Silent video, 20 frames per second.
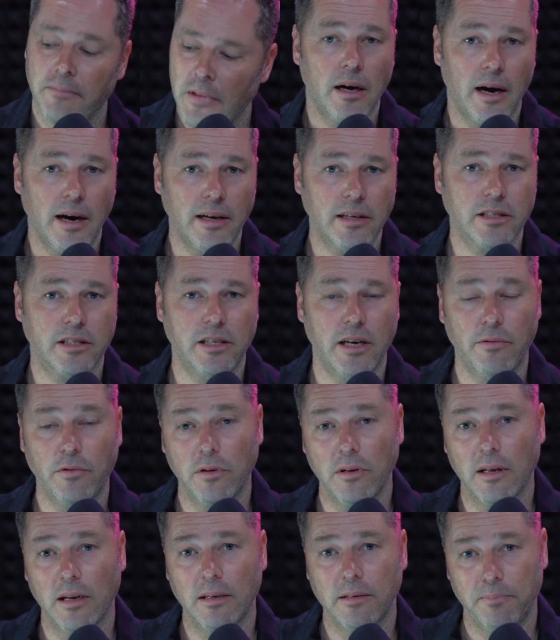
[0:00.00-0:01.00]
I had
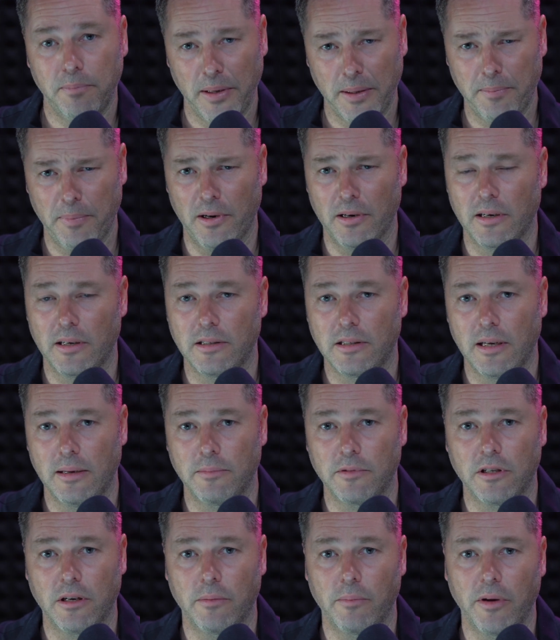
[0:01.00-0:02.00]
several pickpocket
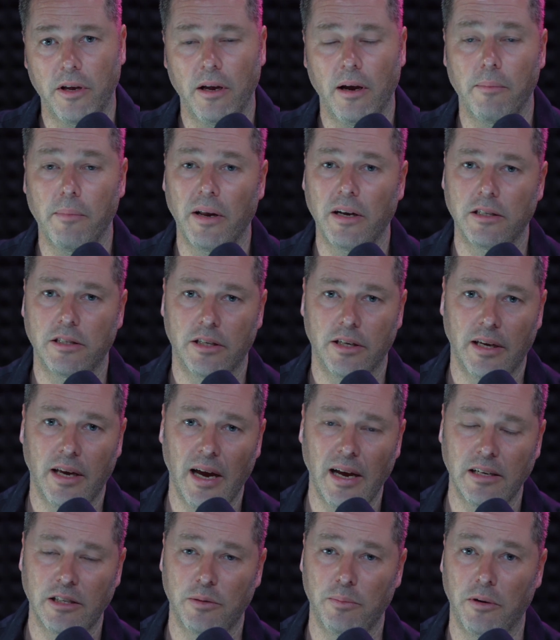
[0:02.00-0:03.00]
attempts on me. I managed to
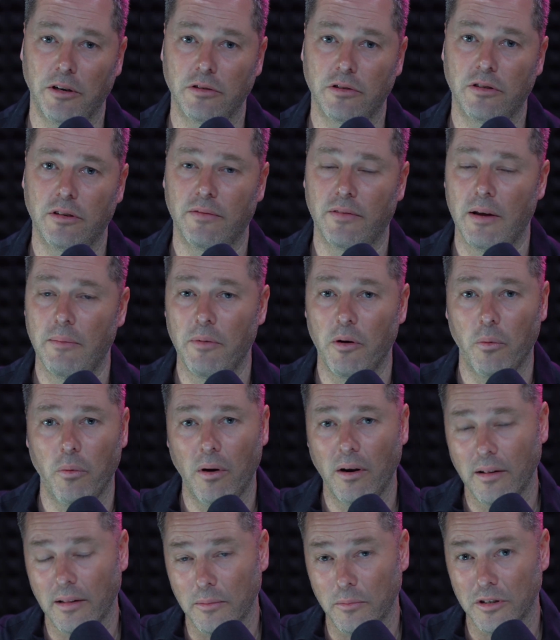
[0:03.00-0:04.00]
catch most of them, but
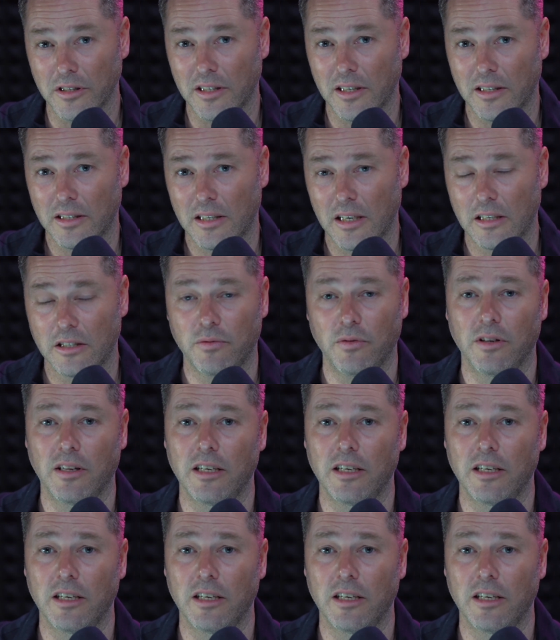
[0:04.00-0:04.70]
one of them was successful.